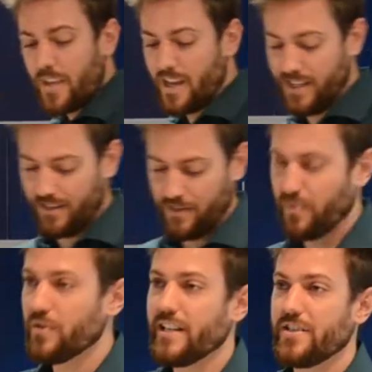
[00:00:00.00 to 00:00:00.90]
it's
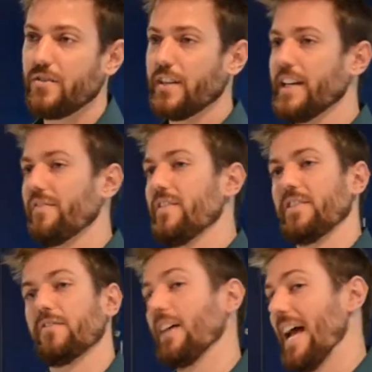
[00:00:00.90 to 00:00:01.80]
important that you don't put any
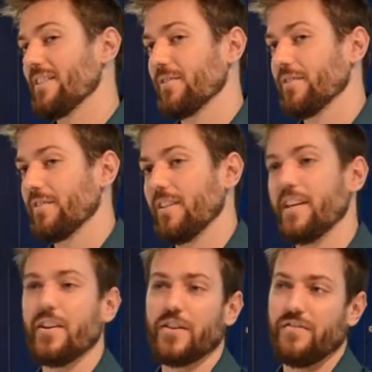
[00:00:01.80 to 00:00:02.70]
physical hazards
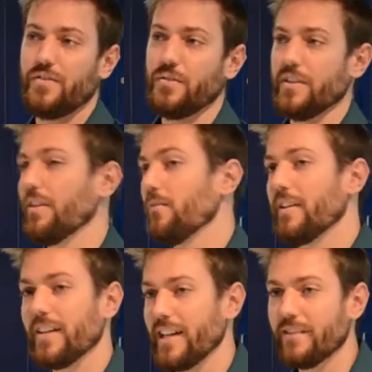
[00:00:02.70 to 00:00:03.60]
into your food. You don't
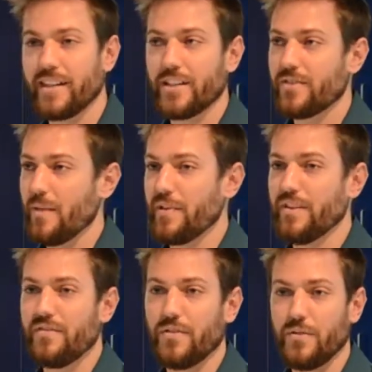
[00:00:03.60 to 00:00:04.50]
want an earring to drop in
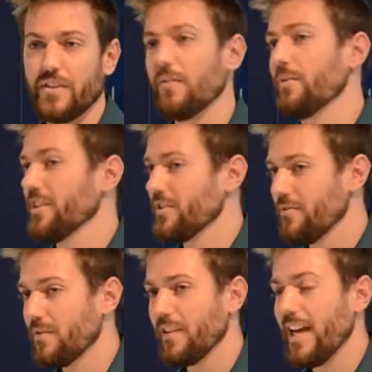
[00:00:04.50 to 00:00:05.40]
the food. You don't want to
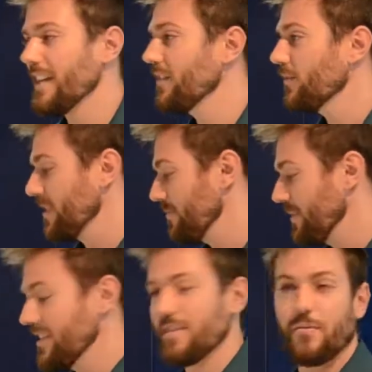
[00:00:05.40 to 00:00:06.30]
chew on that. You don't want a
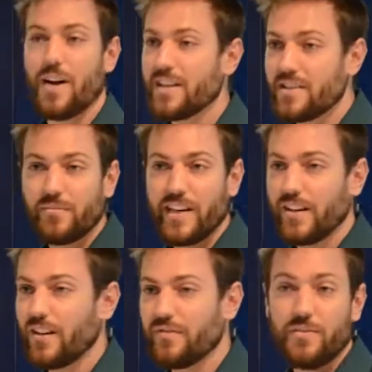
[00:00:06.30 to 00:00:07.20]
piece of the watch to break
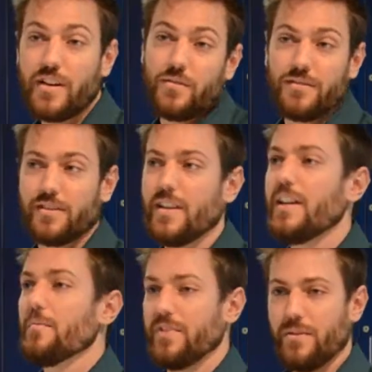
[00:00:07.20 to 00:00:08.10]
off. Who knows?
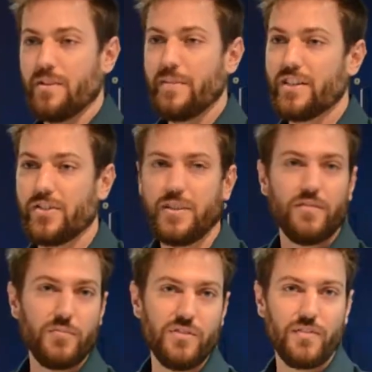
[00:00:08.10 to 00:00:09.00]
But you want to make sure you
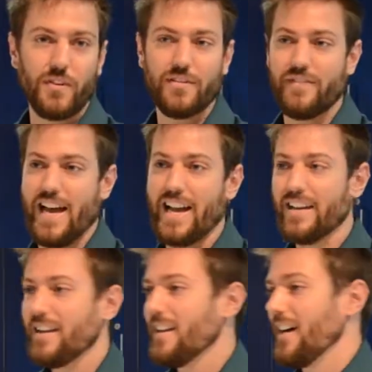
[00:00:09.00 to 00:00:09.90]
remove all of
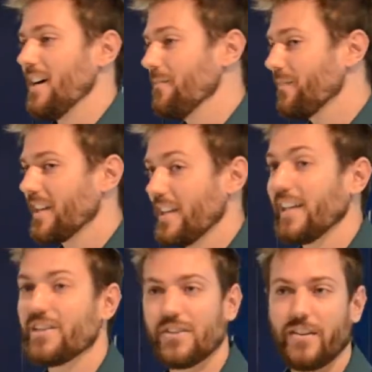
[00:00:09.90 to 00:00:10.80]
that. And
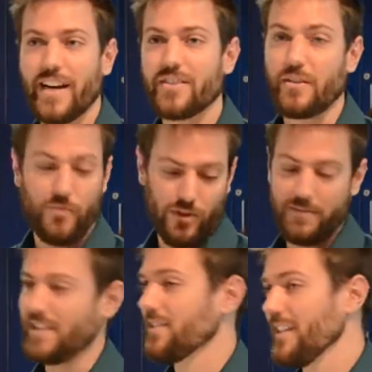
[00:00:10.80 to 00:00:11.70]
you get to your hands. I roll up
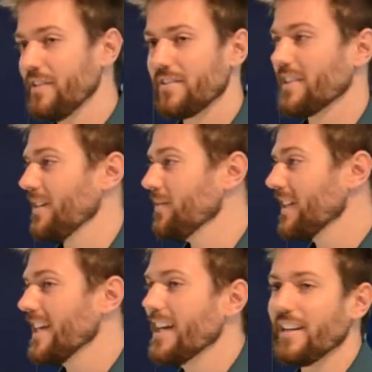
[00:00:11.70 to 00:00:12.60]
my sleeves, so I don't want
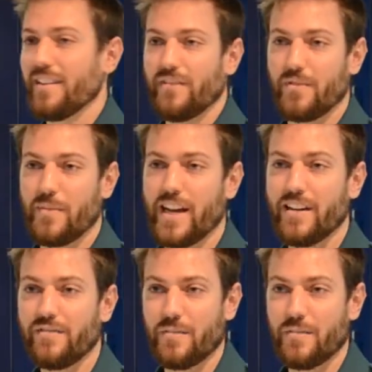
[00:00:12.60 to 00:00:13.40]
to get anything from my